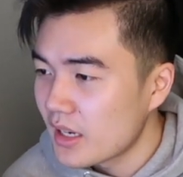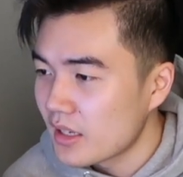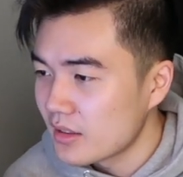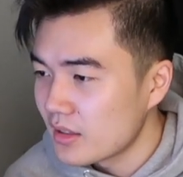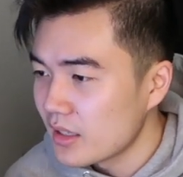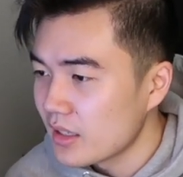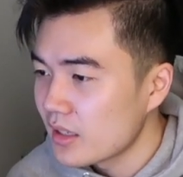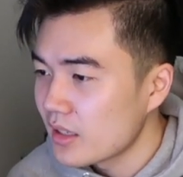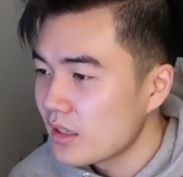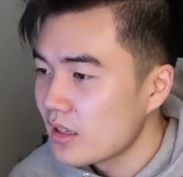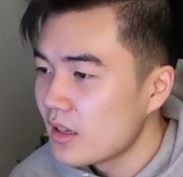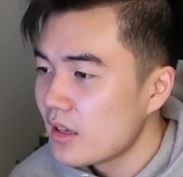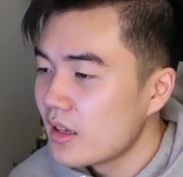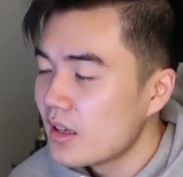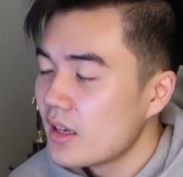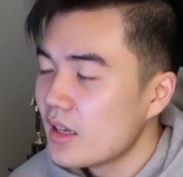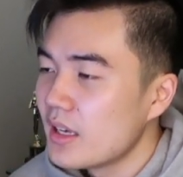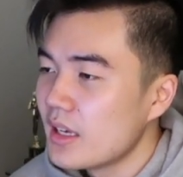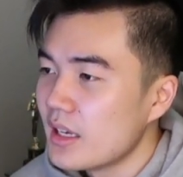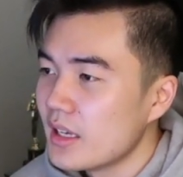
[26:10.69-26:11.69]
I think
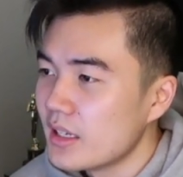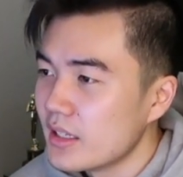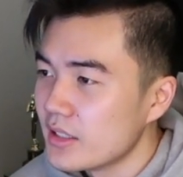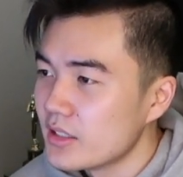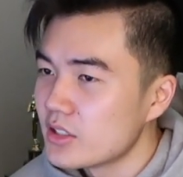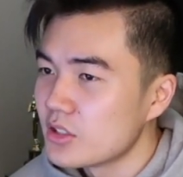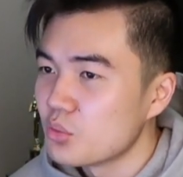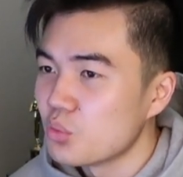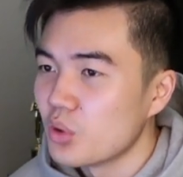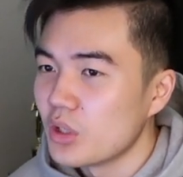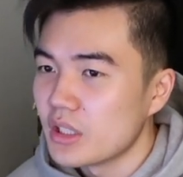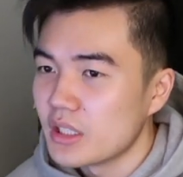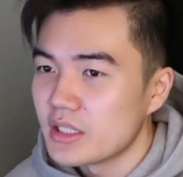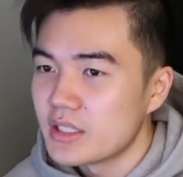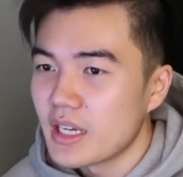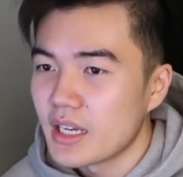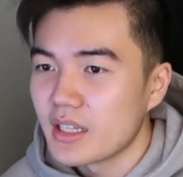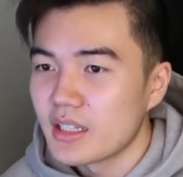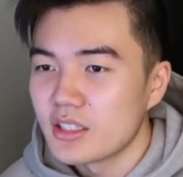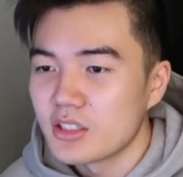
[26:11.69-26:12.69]
it is really
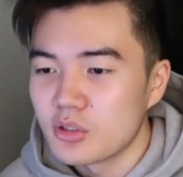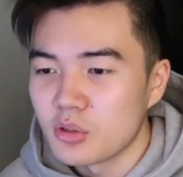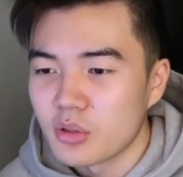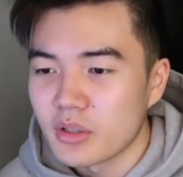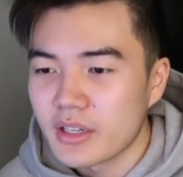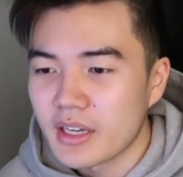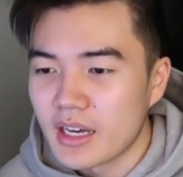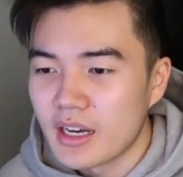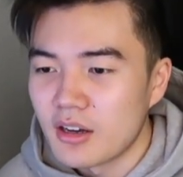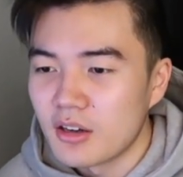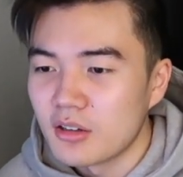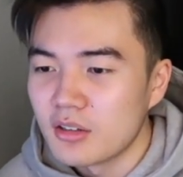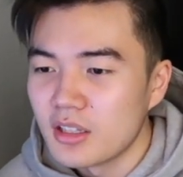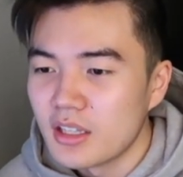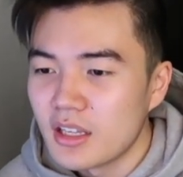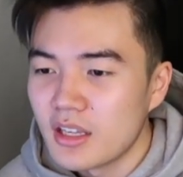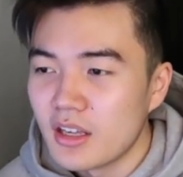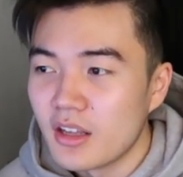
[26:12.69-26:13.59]
taking into account